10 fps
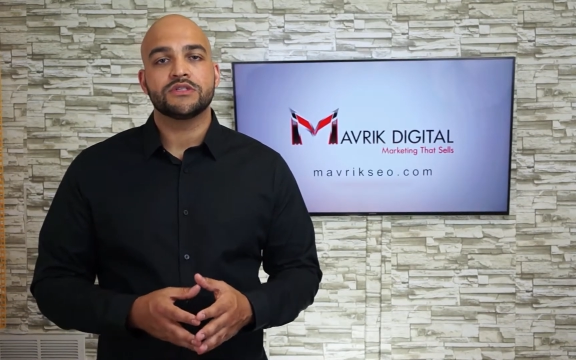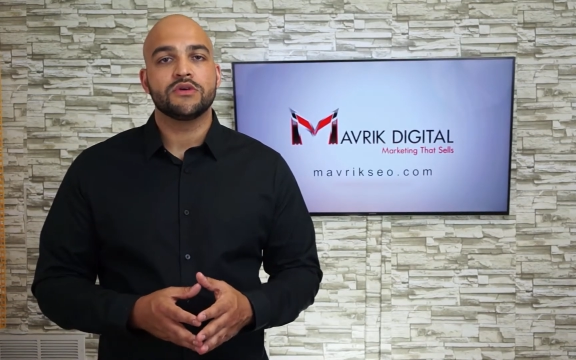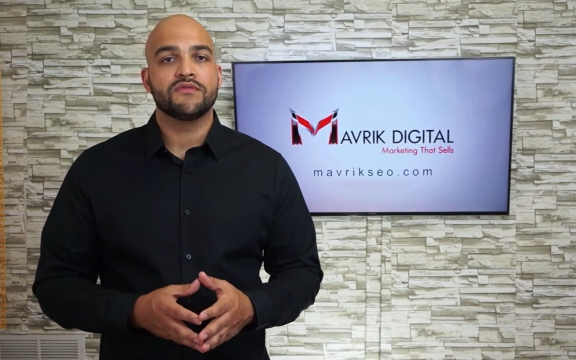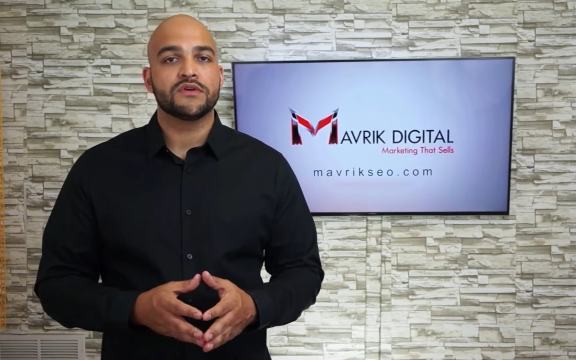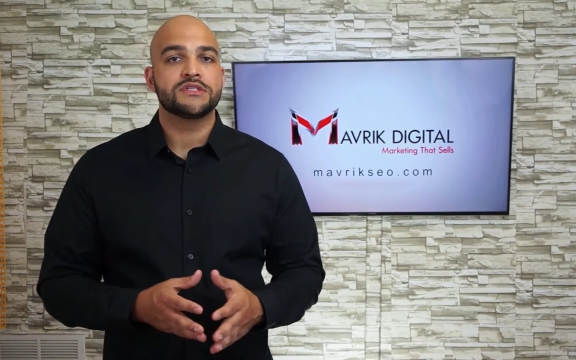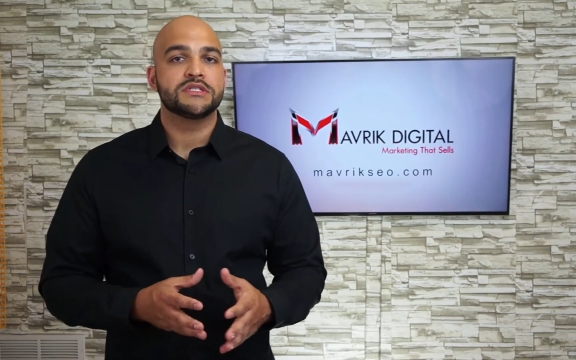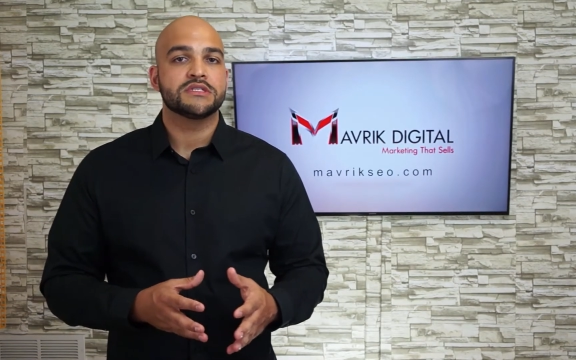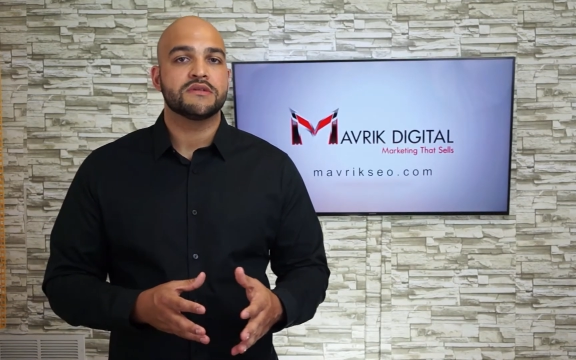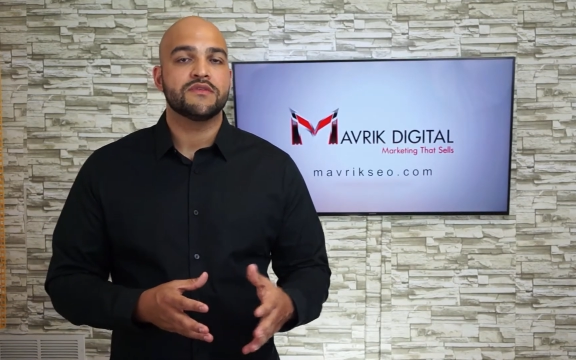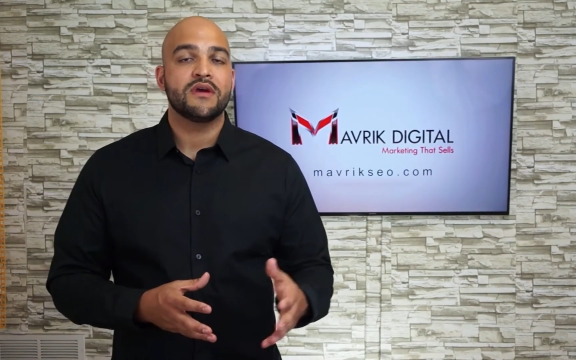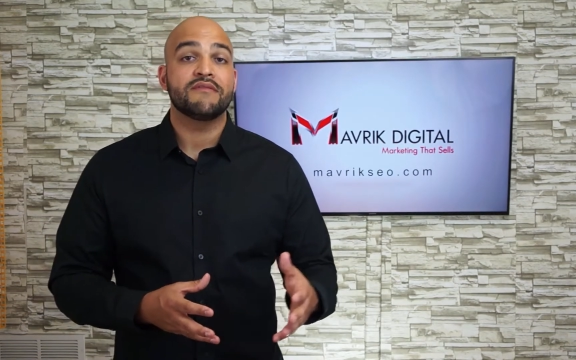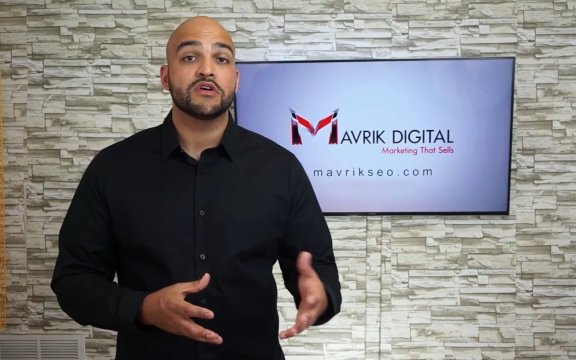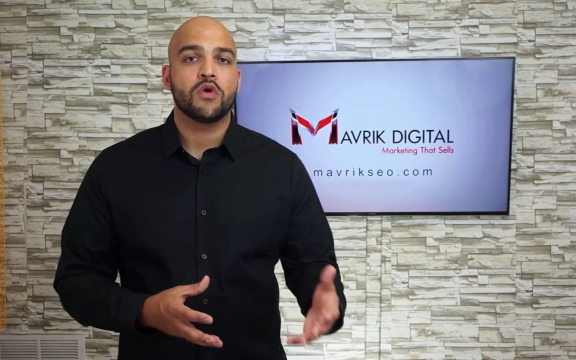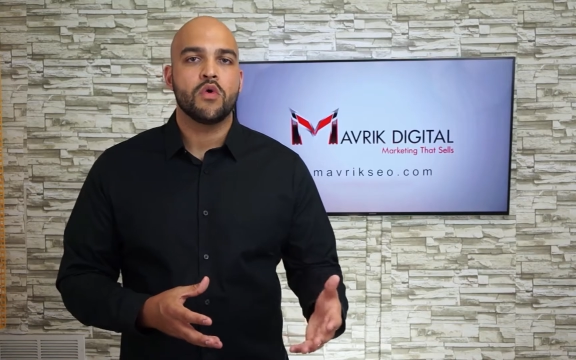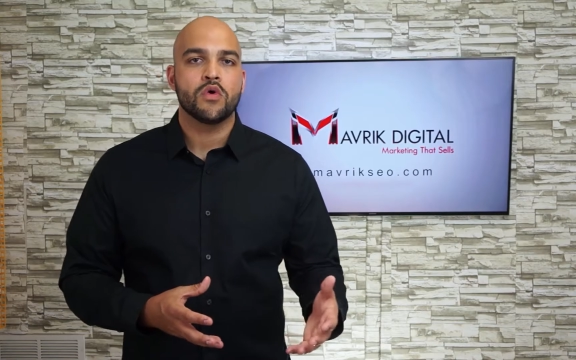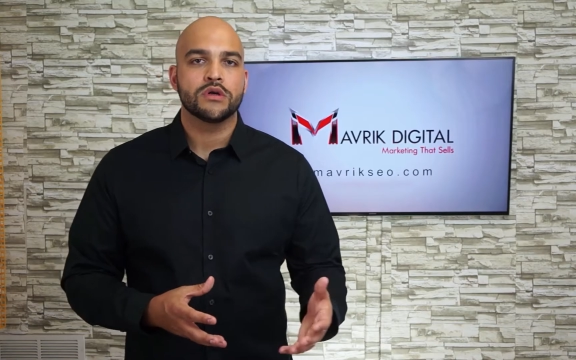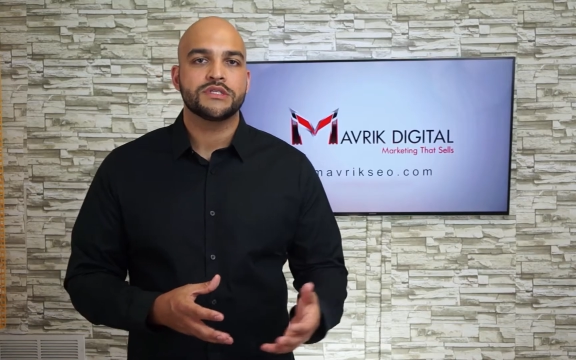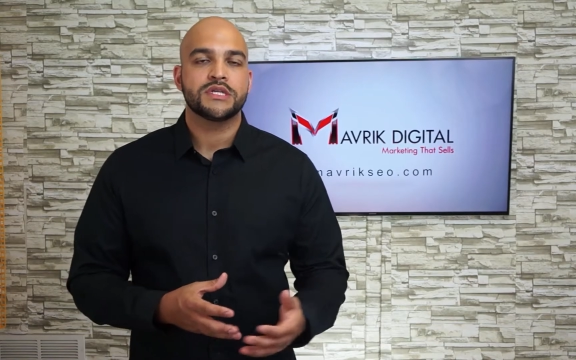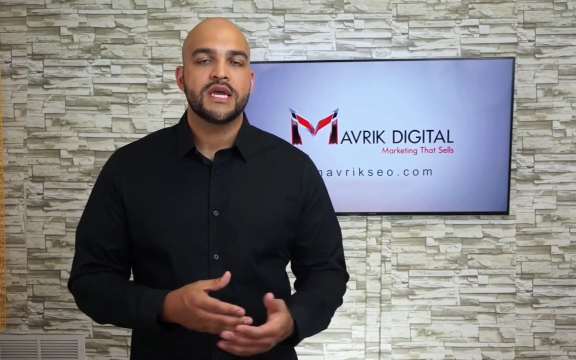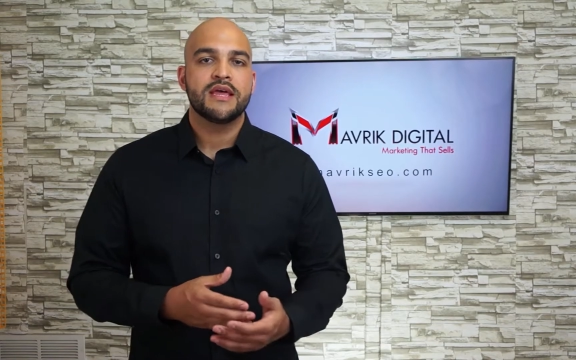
So for instance, if you have a course,